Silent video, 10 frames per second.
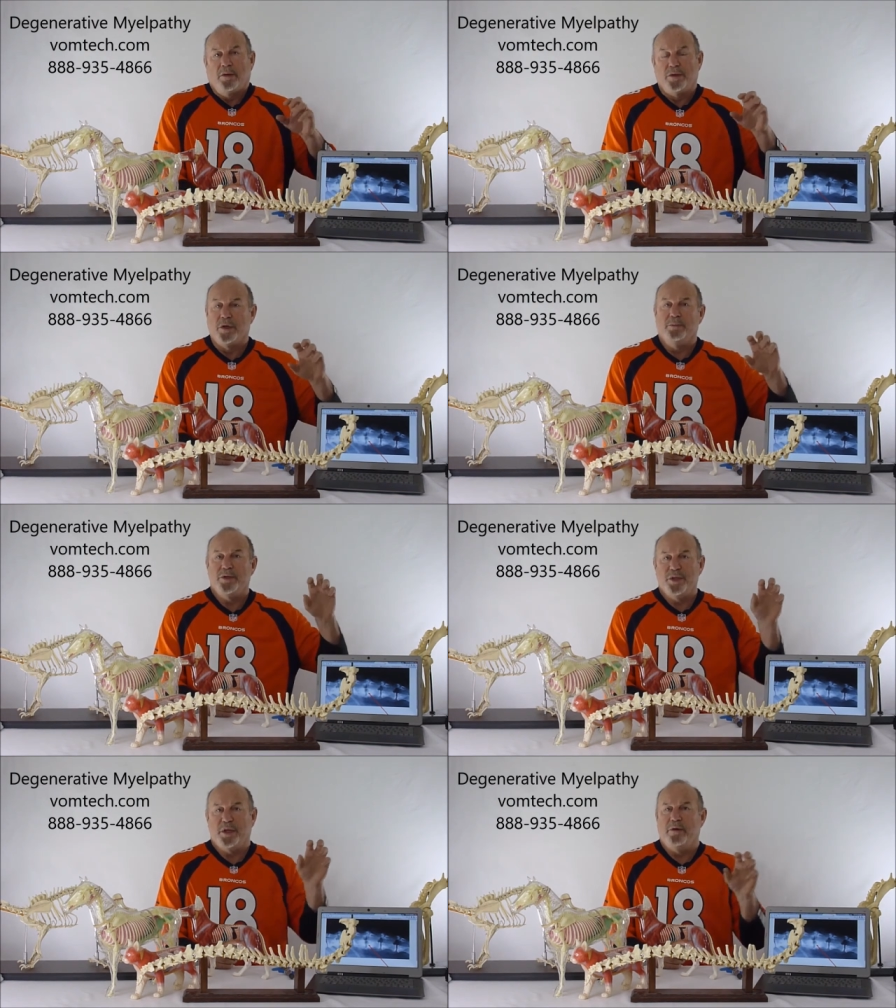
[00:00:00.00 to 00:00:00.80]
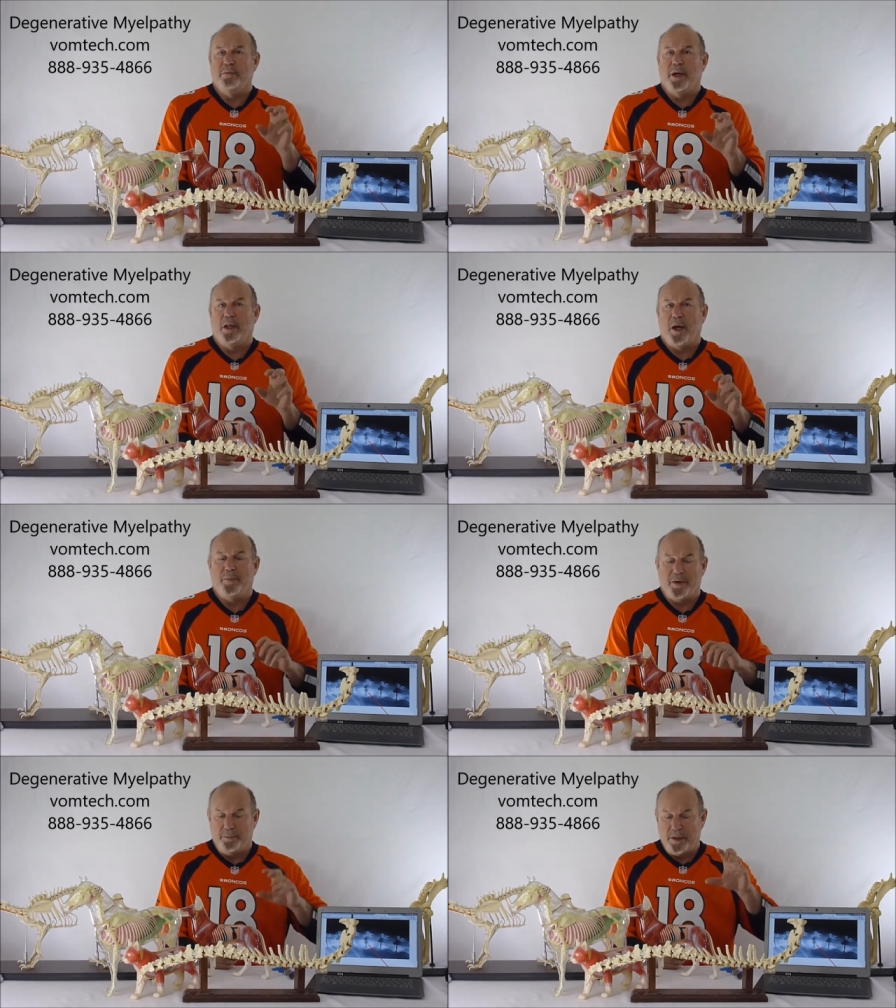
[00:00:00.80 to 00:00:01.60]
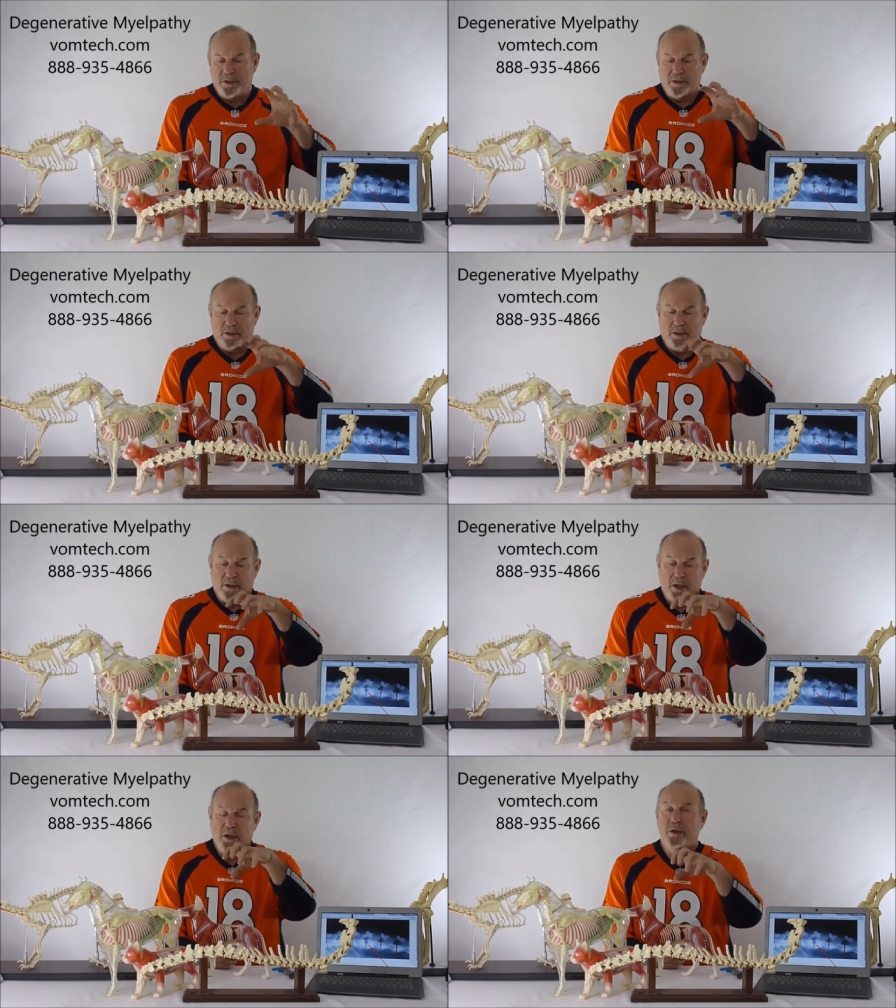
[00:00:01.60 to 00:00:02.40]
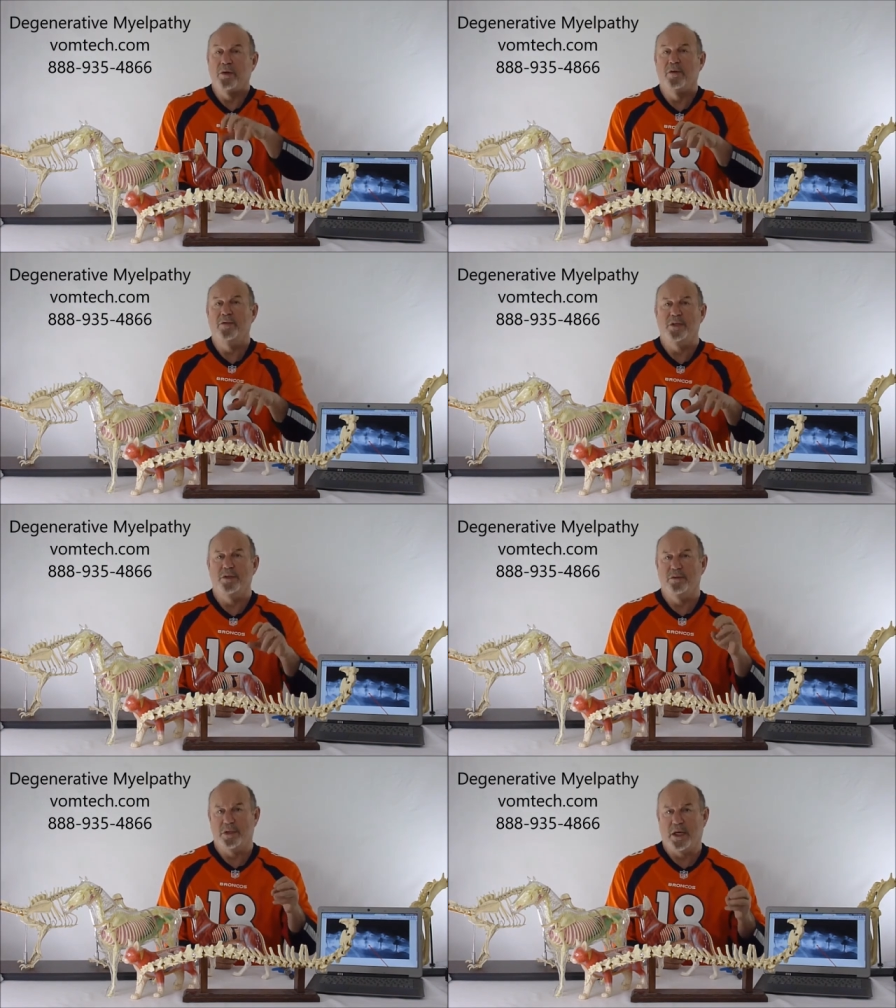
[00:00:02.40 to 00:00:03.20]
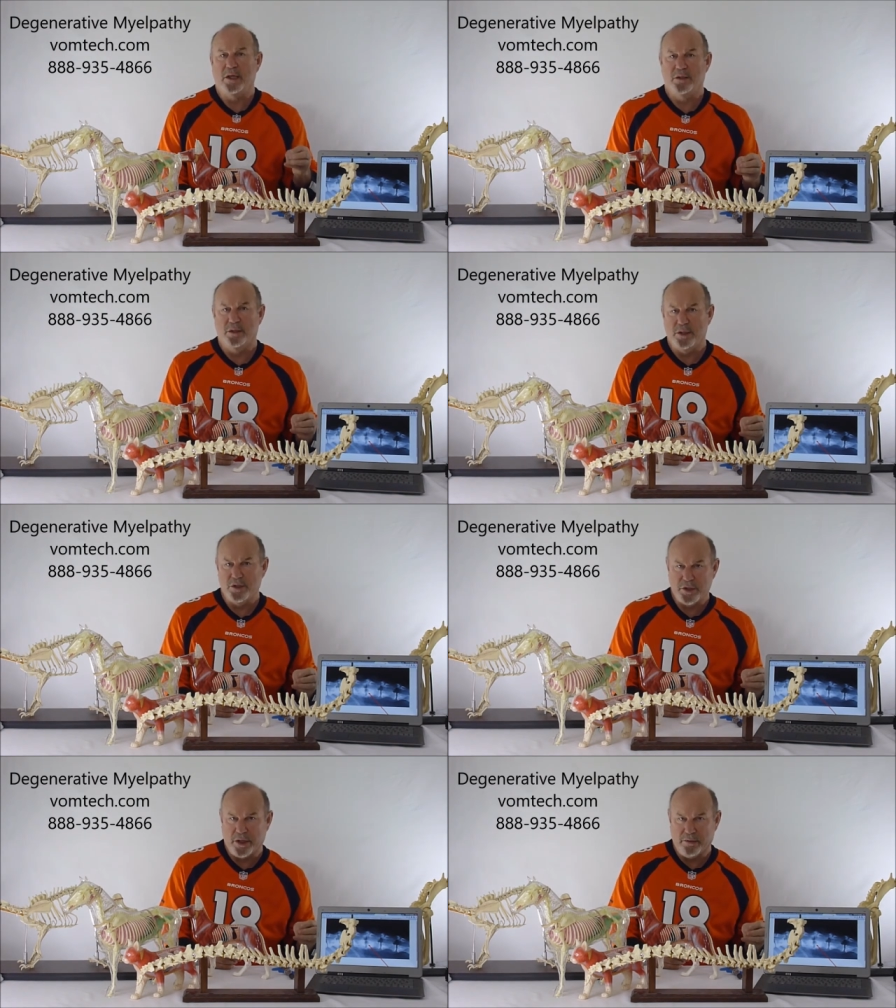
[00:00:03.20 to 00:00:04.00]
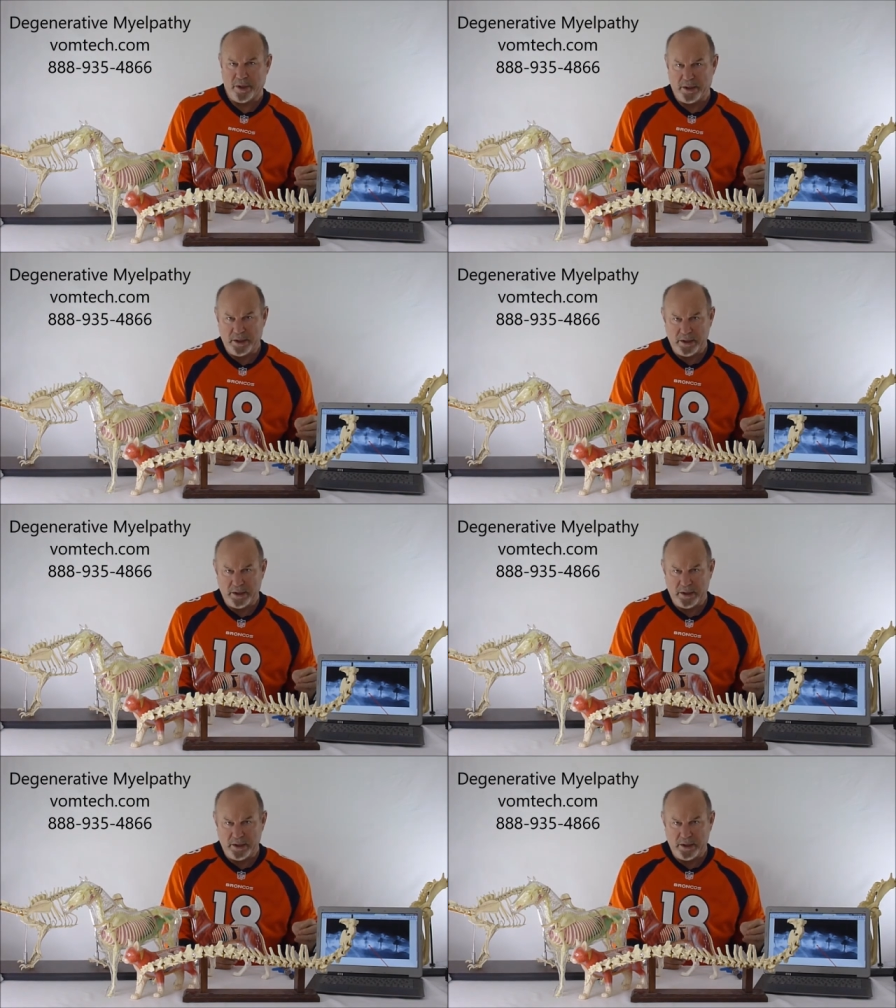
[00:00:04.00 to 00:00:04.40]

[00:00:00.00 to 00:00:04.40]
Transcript: The term degenerative myelopathy means that the nerve tissue is actually degenerating.